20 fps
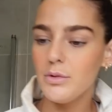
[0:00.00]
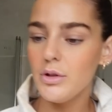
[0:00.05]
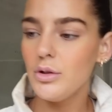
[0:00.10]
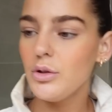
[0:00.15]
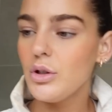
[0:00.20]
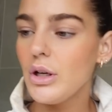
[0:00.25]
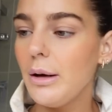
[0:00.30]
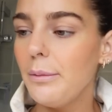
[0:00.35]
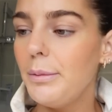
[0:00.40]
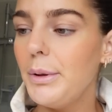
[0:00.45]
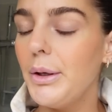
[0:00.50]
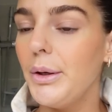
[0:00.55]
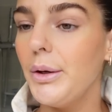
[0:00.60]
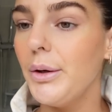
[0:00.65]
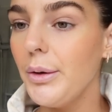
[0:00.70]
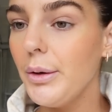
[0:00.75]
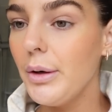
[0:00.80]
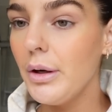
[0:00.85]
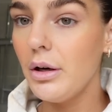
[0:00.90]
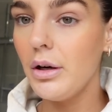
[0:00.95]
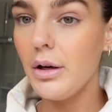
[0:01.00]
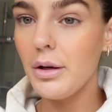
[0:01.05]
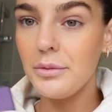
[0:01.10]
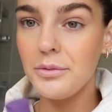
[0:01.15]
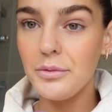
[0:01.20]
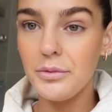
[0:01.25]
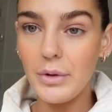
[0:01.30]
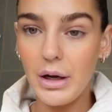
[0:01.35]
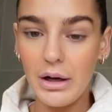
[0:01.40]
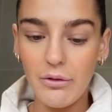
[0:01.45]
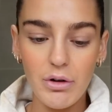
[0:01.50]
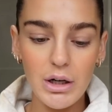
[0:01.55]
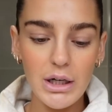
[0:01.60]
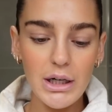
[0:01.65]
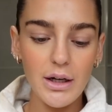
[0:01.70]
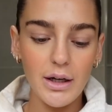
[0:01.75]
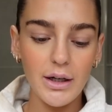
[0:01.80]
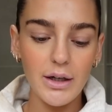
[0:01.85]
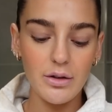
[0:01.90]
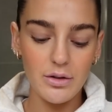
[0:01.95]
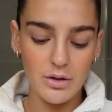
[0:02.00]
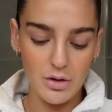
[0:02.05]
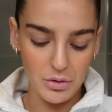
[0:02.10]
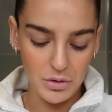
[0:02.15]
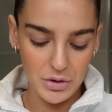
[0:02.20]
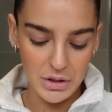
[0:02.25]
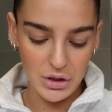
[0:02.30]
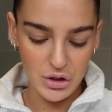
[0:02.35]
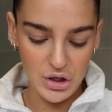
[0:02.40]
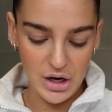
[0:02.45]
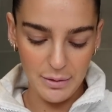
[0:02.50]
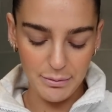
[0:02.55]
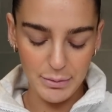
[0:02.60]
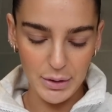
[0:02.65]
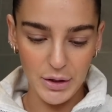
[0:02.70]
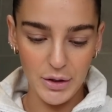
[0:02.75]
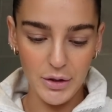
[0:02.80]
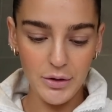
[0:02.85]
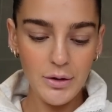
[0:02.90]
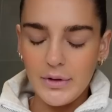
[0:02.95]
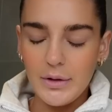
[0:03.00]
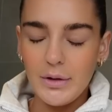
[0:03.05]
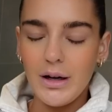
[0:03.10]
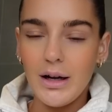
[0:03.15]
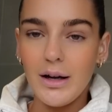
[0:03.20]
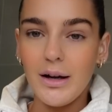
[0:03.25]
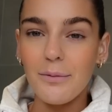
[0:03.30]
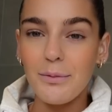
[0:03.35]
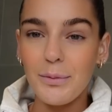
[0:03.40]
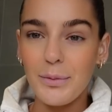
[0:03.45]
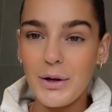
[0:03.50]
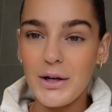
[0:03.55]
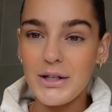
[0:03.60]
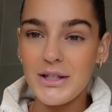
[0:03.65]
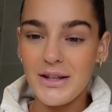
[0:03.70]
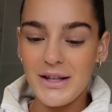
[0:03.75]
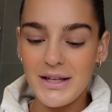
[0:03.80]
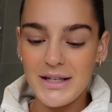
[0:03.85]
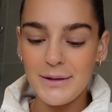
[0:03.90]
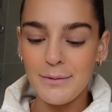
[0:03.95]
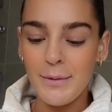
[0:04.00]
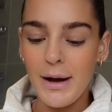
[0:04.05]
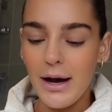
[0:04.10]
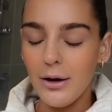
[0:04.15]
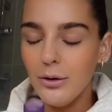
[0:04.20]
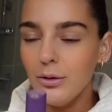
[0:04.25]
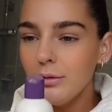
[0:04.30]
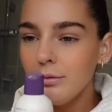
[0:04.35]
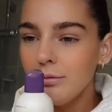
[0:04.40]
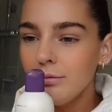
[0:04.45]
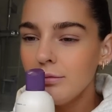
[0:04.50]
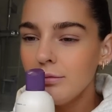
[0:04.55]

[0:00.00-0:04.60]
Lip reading: new shampoo. I really like the Aussie shampoo because of the smell.